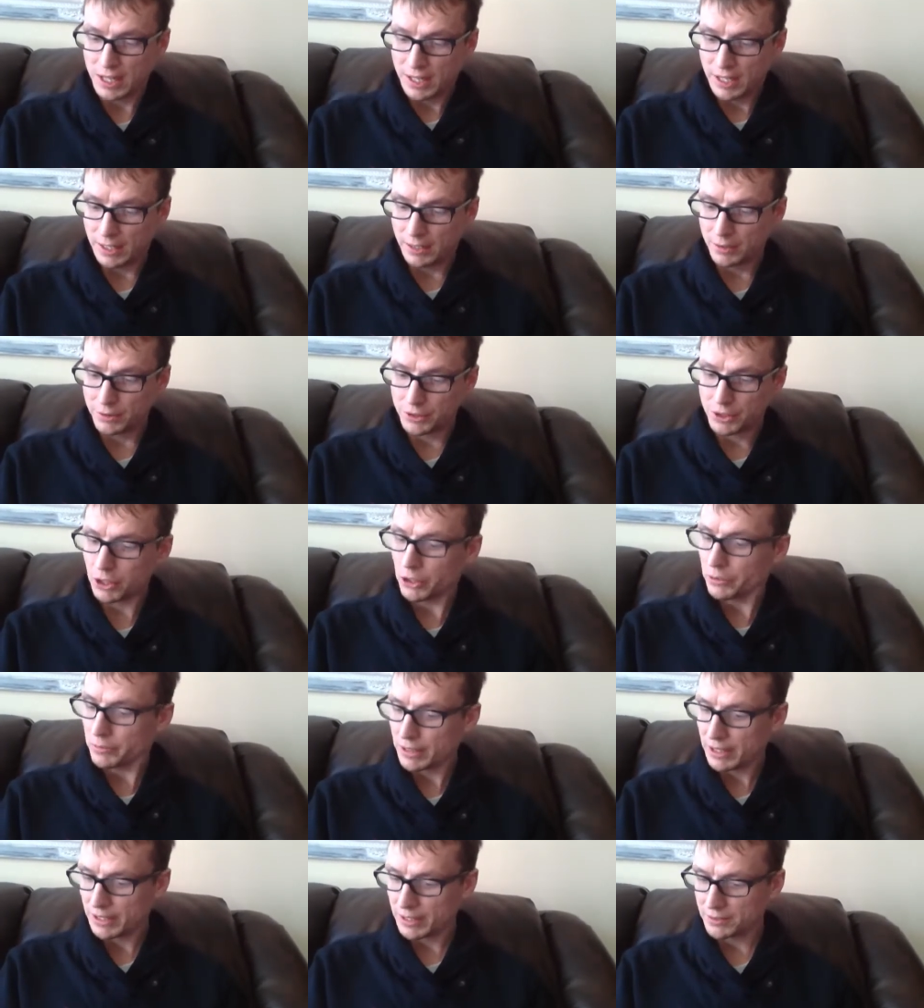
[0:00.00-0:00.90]
and
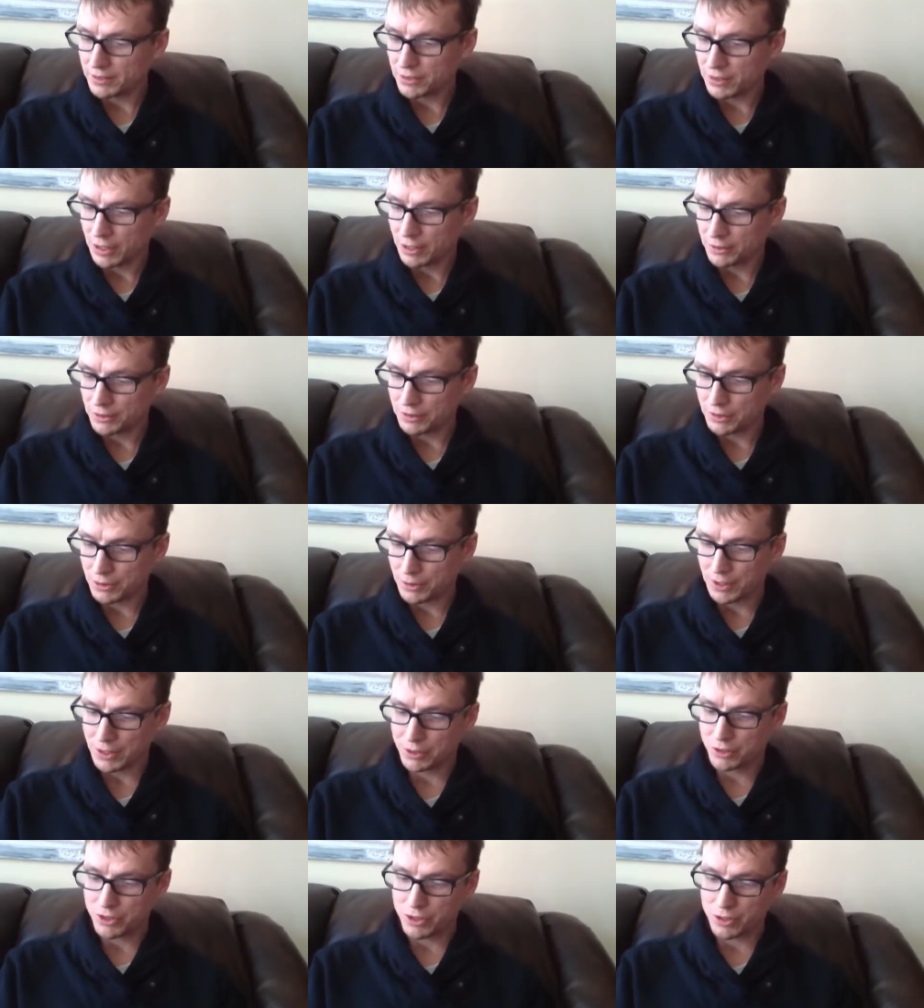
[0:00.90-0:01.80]
termites also
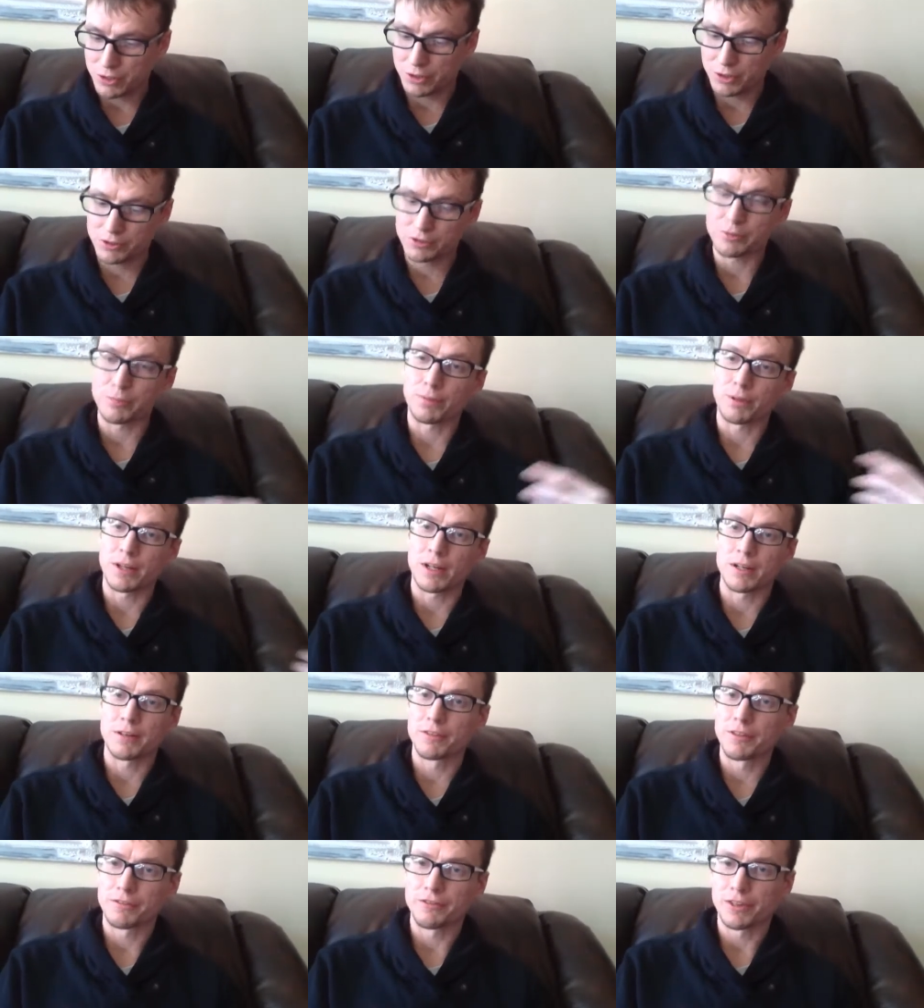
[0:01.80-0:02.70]
ensure the spread of the